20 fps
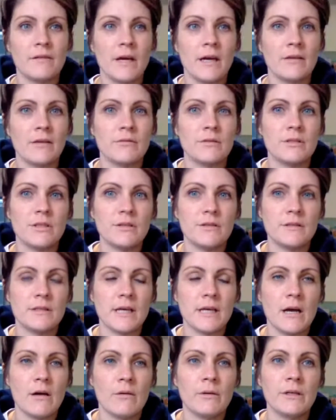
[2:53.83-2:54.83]
had reduced
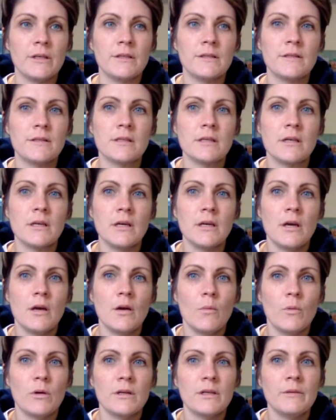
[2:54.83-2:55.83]
hours.
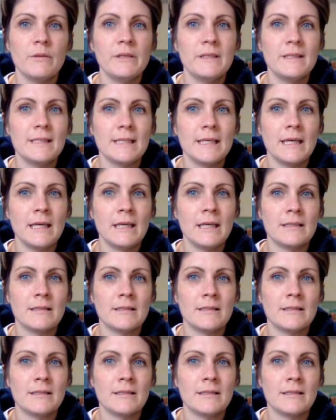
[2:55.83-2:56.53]
What are we seeing